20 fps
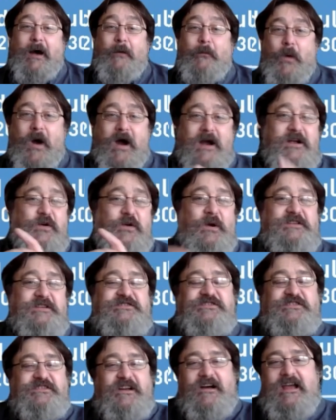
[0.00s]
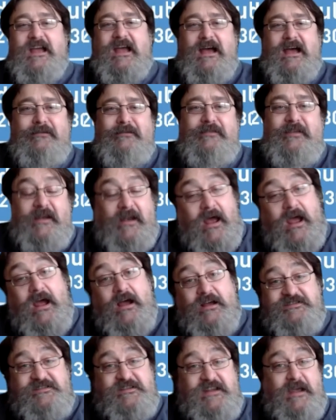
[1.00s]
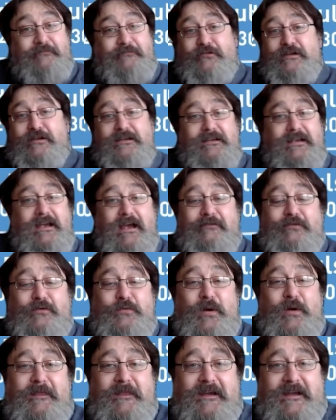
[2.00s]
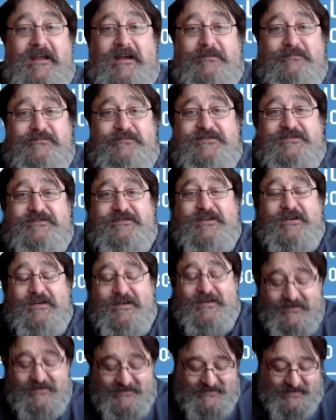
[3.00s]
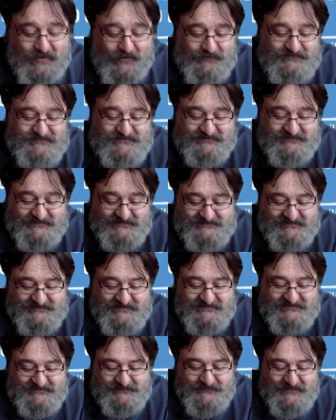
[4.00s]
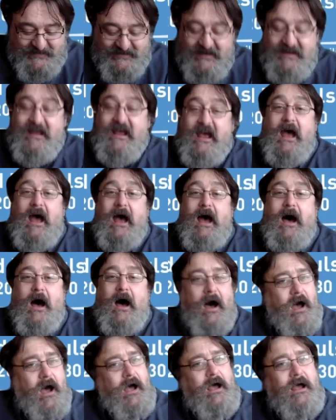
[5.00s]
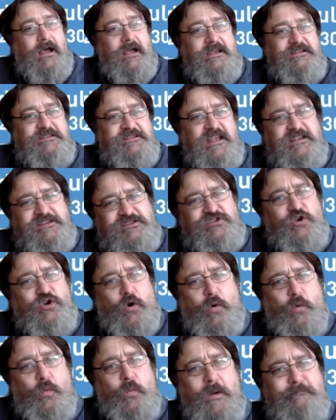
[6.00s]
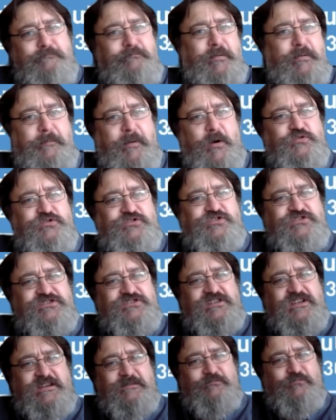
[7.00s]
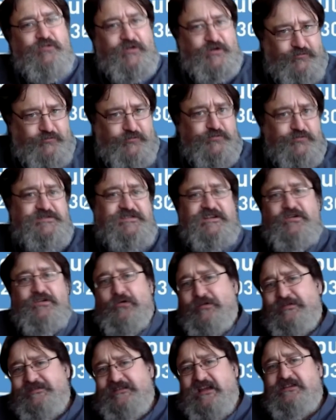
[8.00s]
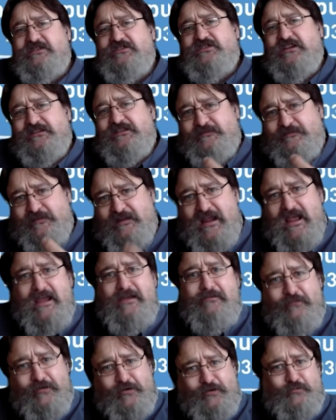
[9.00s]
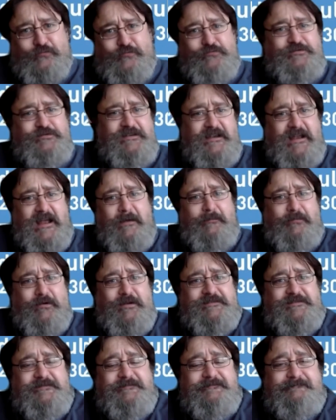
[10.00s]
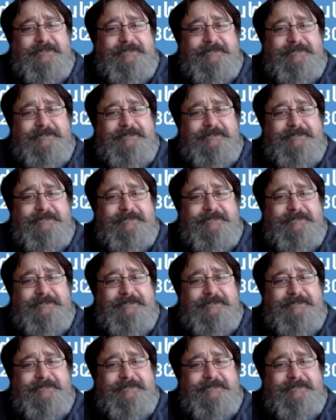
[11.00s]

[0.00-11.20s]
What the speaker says: One question I have that I ask everyone that comes on to listening to the wind, is your wind propulsion team recruiting, or is HSVA recruiting at present?